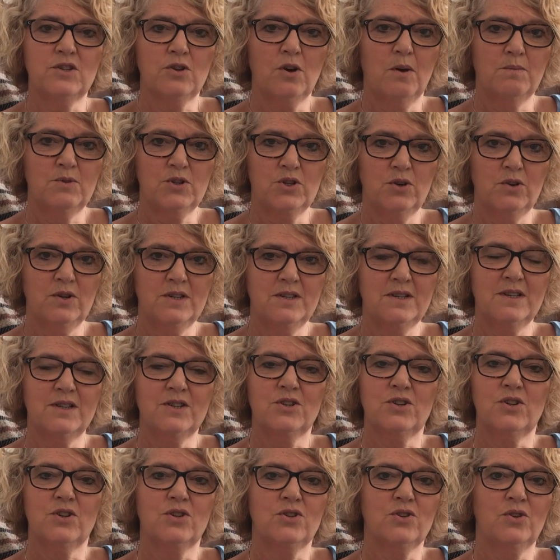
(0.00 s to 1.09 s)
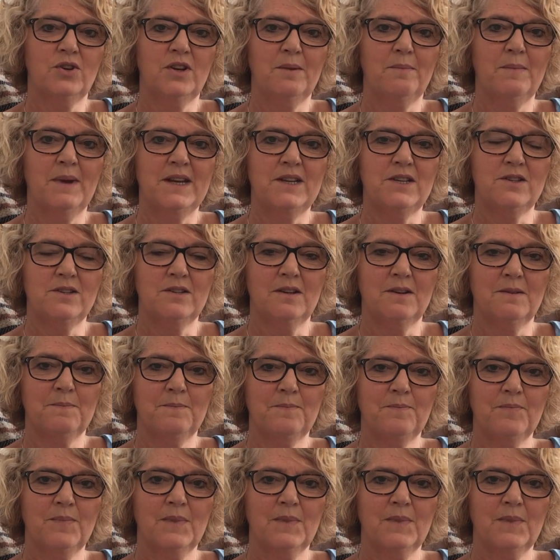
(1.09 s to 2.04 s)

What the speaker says: top choices to study medicine.